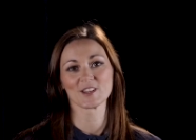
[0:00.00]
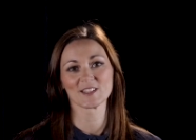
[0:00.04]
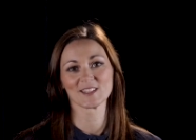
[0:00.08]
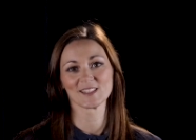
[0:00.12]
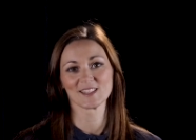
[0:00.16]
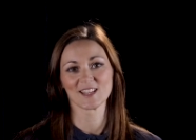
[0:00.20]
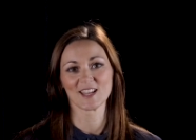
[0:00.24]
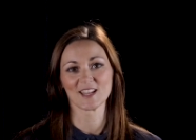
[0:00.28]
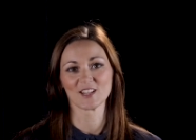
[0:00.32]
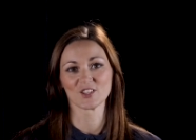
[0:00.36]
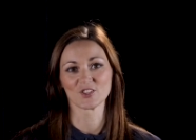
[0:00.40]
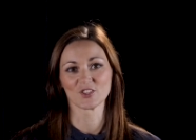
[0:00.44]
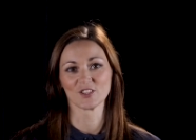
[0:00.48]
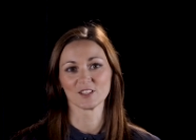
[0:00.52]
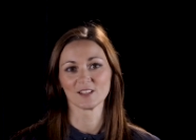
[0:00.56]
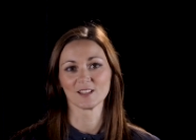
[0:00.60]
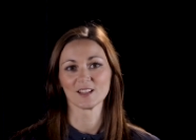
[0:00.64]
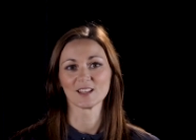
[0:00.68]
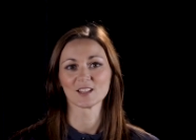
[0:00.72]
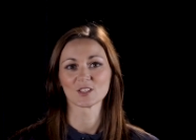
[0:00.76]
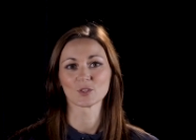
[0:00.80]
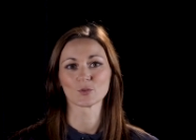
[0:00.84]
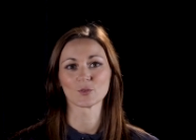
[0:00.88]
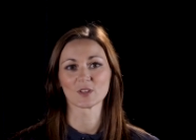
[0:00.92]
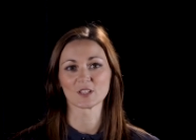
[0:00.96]
presentation
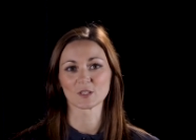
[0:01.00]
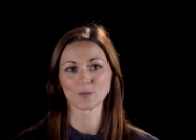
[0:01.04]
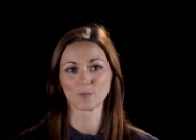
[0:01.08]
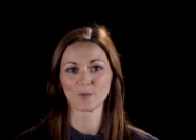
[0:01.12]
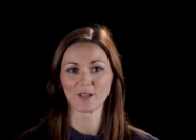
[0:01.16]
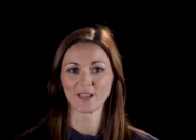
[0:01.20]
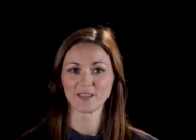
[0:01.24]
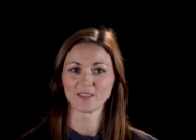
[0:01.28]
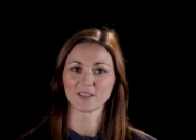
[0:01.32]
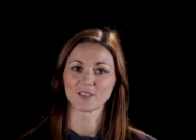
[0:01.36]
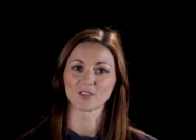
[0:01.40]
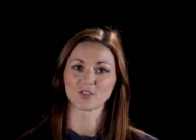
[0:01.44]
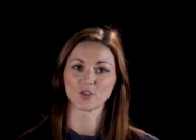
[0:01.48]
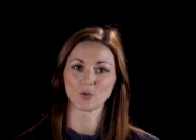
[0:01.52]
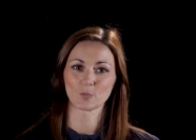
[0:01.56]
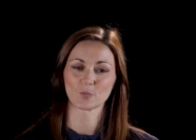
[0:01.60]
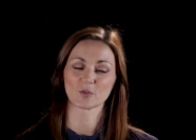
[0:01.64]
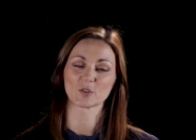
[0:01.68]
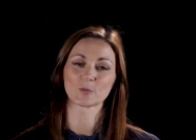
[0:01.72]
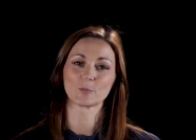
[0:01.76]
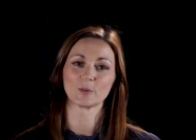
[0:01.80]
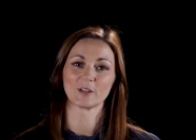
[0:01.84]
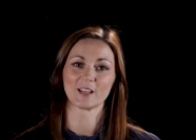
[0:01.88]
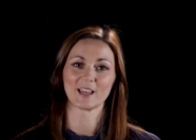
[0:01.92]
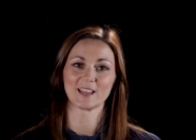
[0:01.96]
is to explain the
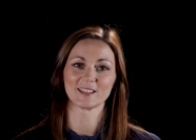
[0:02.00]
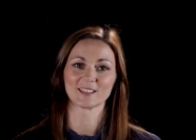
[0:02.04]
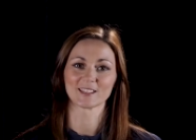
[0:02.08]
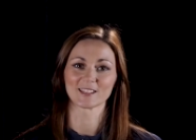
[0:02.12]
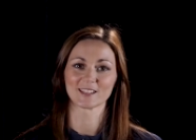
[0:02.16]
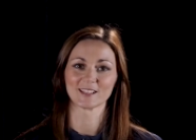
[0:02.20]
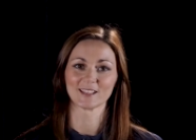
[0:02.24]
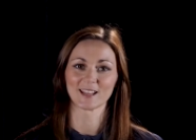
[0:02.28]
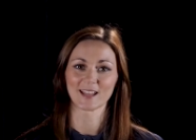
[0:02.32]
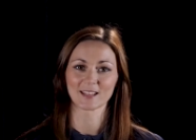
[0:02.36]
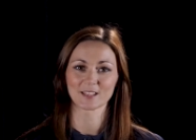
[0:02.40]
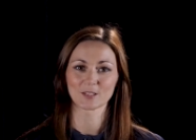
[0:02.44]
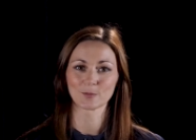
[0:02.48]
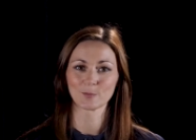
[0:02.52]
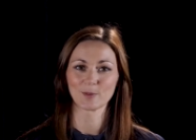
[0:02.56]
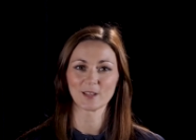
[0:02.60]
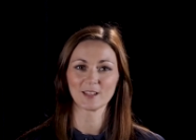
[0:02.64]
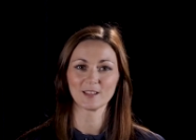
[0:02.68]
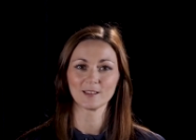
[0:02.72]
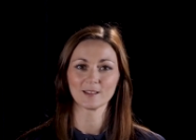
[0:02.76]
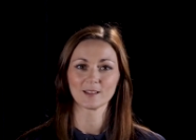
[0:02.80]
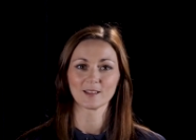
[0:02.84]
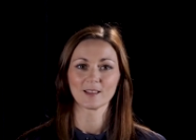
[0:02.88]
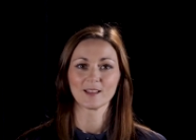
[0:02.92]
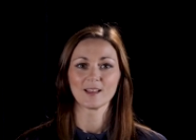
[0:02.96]
supraspinatus
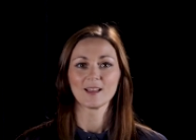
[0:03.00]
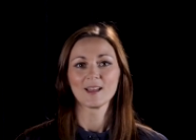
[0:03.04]
anatomy